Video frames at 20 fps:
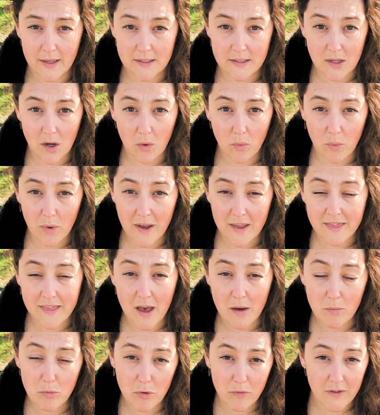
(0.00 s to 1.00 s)
So with
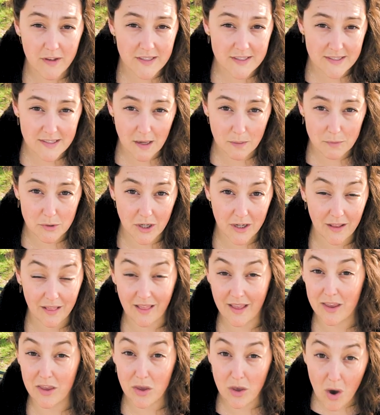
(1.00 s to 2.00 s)
a moving subject
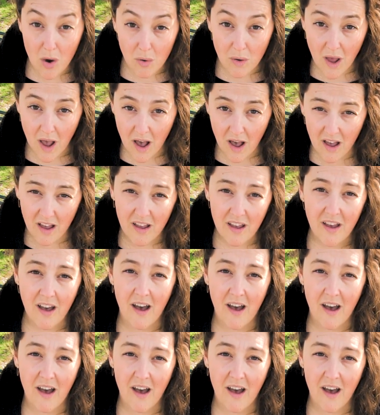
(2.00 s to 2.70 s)
like Yoda,